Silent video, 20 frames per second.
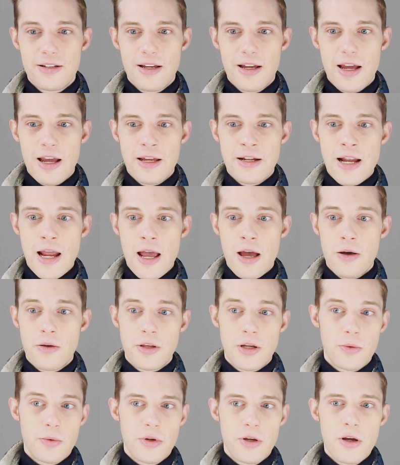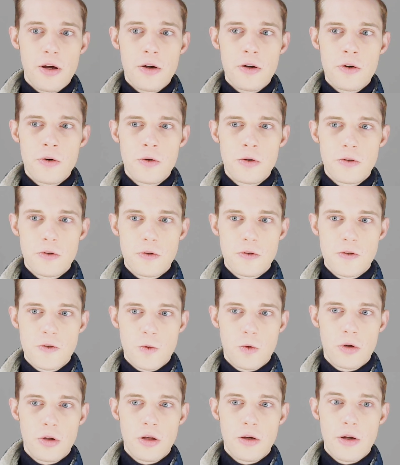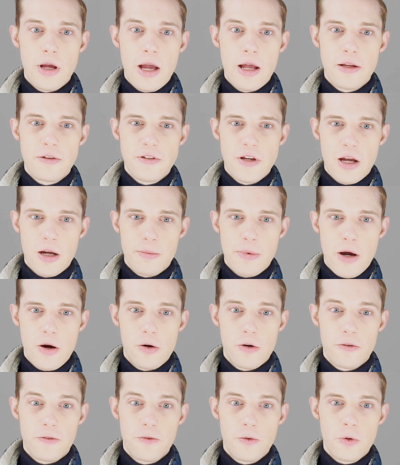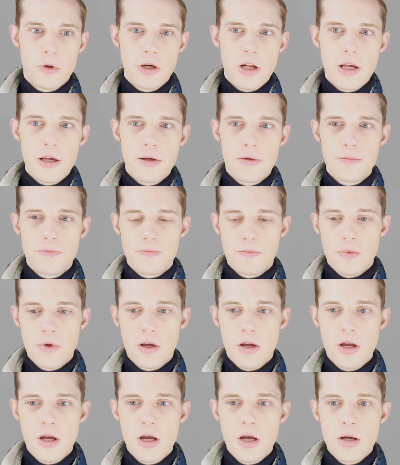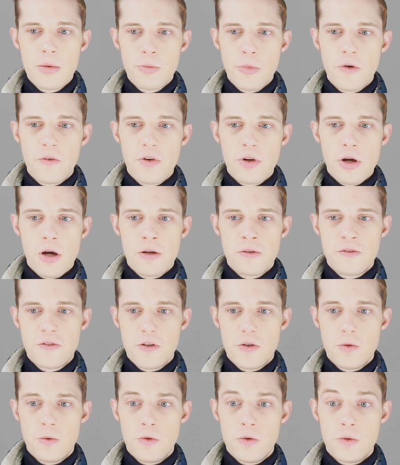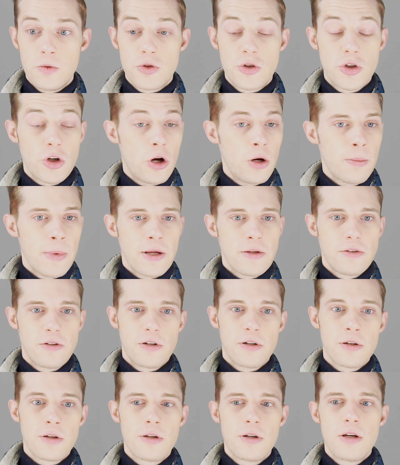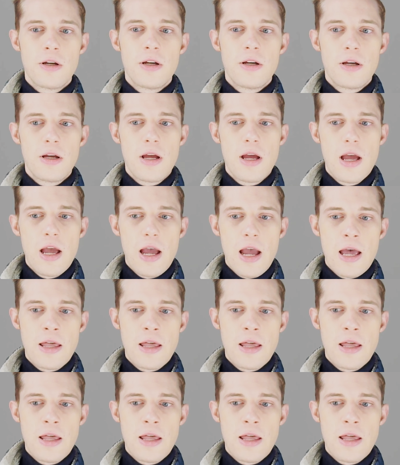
And now there we go. Squirtle at attack power 40. Moving on to Charmander. And